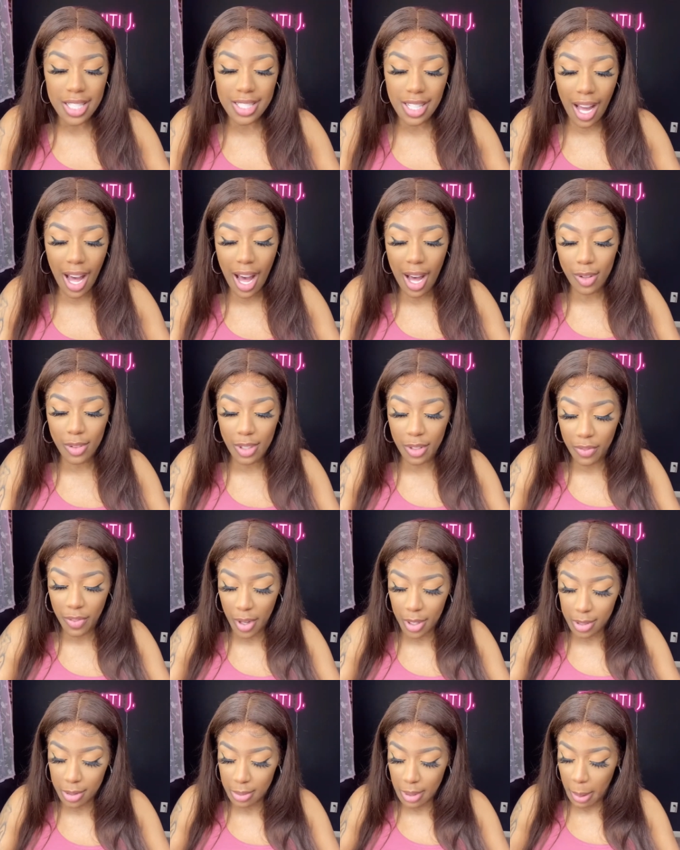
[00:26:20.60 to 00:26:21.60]
I only
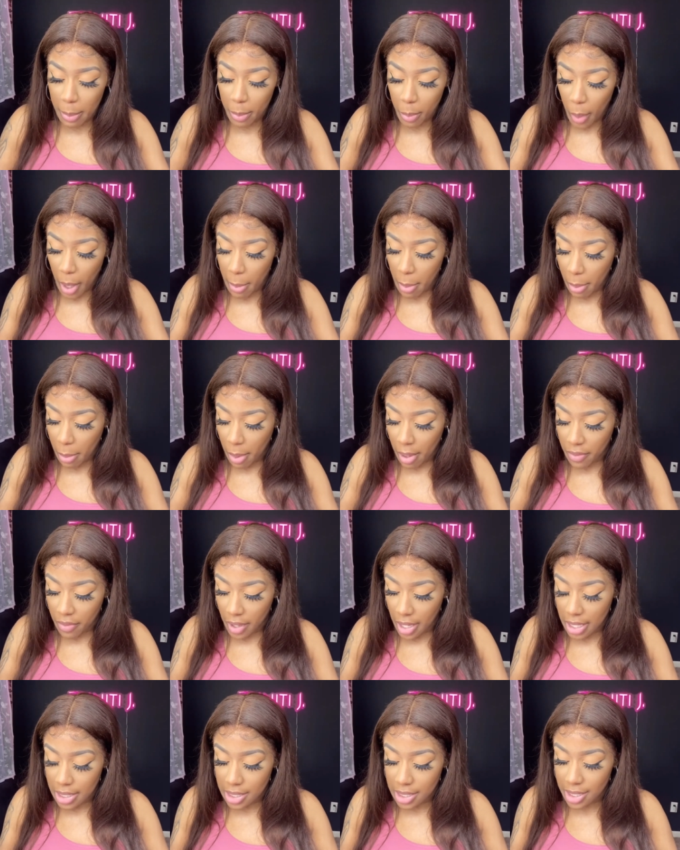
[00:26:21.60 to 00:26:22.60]
felt some type of way about my
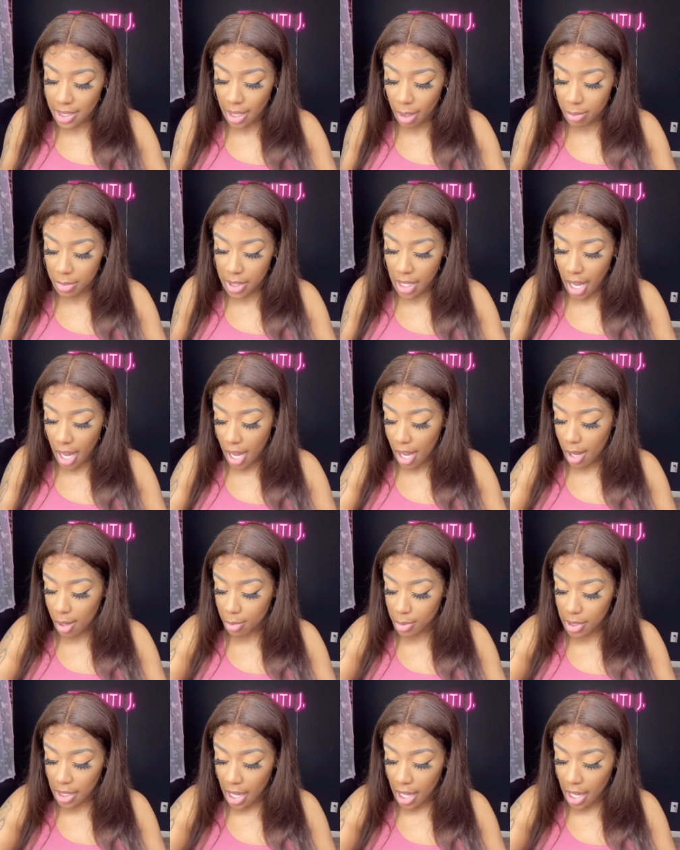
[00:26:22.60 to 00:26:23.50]
face sometimes.